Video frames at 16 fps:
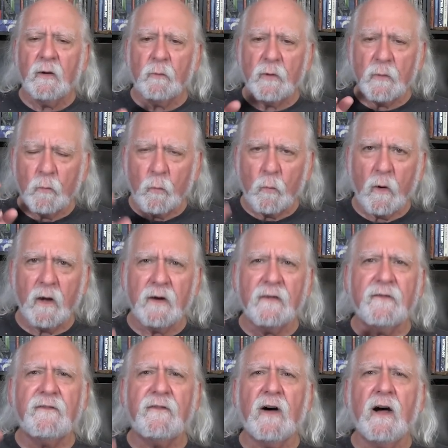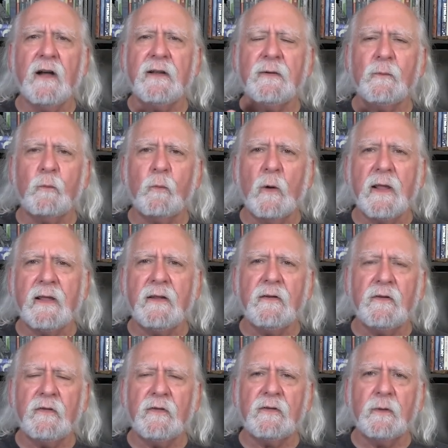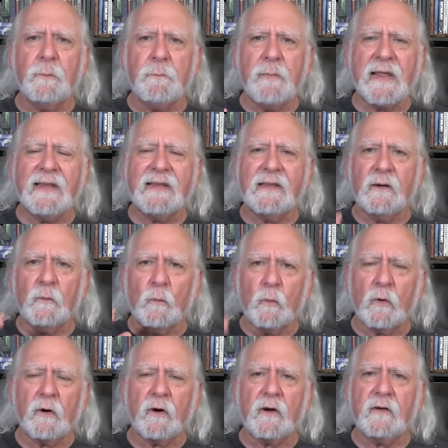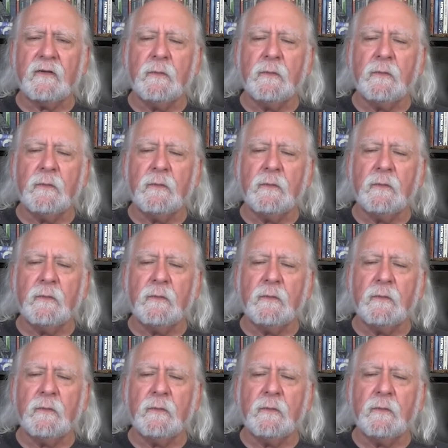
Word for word: We want to find ways to make it work,